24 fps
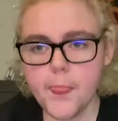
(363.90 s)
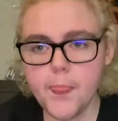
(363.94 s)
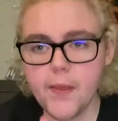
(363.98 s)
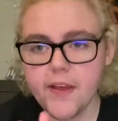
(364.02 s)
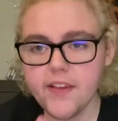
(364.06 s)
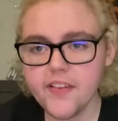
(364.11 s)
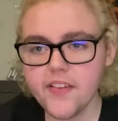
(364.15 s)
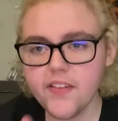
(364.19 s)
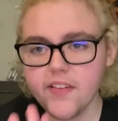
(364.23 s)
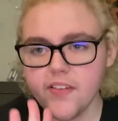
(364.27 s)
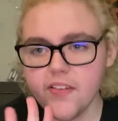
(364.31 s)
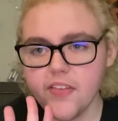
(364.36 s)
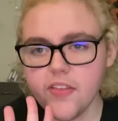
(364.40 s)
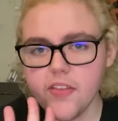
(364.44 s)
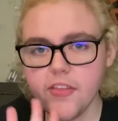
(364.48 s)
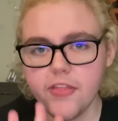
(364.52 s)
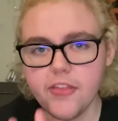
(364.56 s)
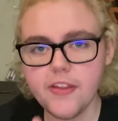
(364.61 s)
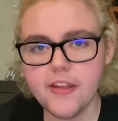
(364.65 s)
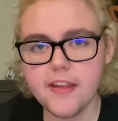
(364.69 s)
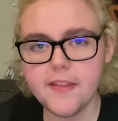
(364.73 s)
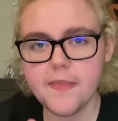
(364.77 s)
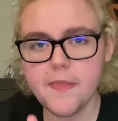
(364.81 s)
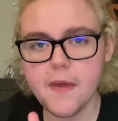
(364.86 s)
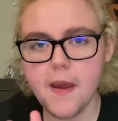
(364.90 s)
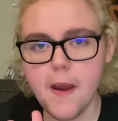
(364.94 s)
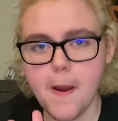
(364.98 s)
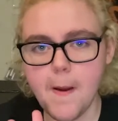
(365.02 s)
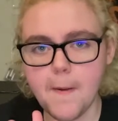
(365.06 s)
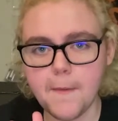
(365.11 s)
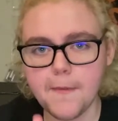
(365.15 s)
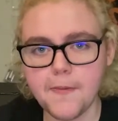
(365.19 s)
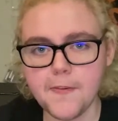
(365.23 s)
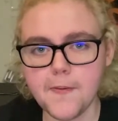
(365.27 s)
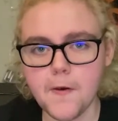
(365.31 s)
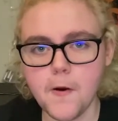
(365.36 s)
This is the thing that
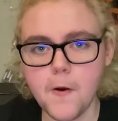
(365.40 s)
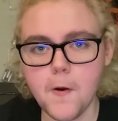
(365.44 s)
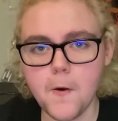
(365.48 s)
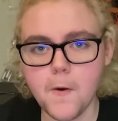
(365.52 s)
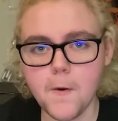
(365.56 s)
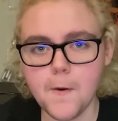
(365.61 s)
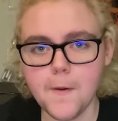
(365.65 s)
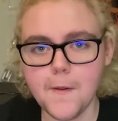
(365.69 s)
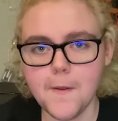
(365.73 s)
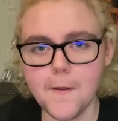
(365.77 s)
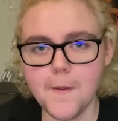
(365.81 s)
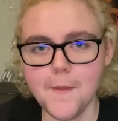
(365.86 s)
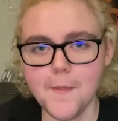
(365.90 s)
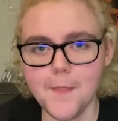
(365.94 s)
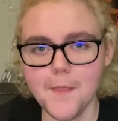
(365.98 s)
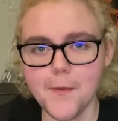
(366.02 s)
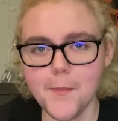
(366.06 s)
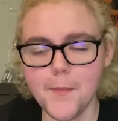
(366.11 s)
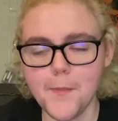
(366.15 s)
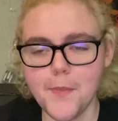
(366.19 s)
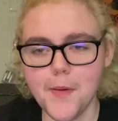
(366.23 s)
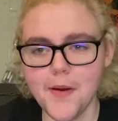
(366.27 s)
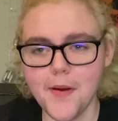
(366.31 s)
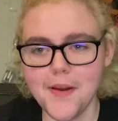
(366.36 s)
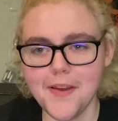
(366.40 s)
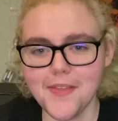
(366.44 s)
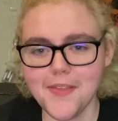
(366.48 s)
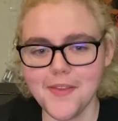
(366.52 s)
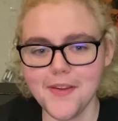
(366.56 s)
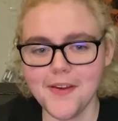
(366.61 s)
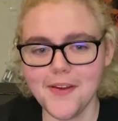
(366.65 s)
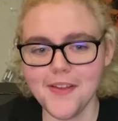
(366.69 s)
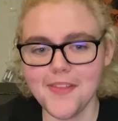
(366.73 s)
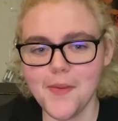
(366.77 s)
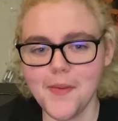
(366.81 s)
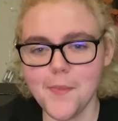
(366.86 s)
I saw in
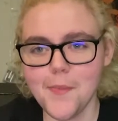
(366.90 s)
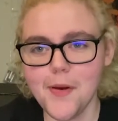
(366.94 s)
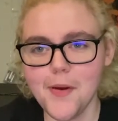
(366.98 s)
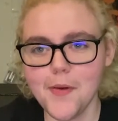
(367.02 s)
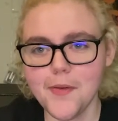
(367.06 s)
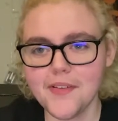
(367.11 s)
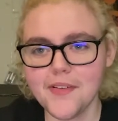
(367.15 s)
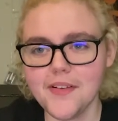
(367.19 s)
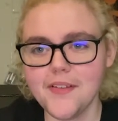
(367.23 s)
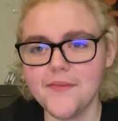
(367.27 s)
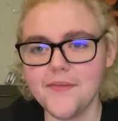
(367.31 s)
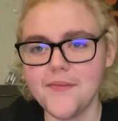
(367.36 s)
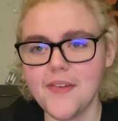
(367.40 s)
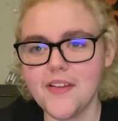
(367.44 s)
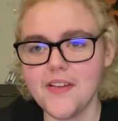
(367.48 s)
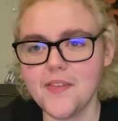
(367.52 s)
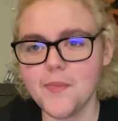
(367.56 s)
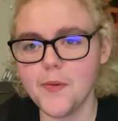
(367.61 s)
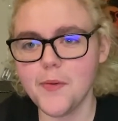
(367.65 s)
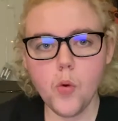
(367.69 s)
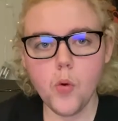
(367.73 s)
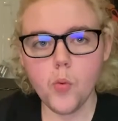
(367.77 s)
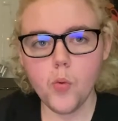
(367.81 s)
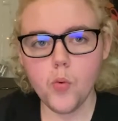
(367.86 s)
the post on Facebook.